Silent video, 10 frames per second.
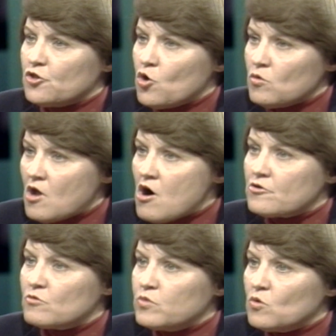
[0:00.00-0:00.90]
no
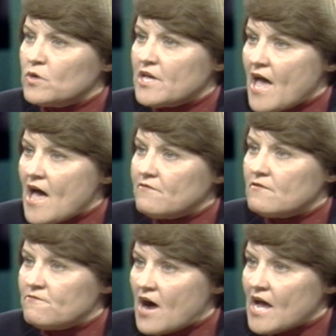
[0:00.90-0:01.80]
longer will we have a
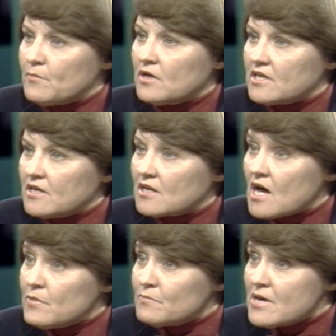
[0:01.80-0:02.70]
viable
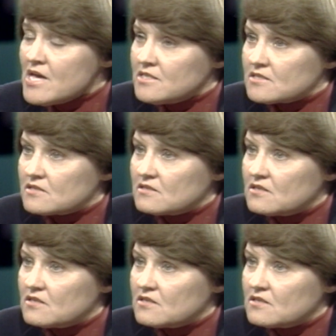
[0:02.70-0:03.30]
economic base.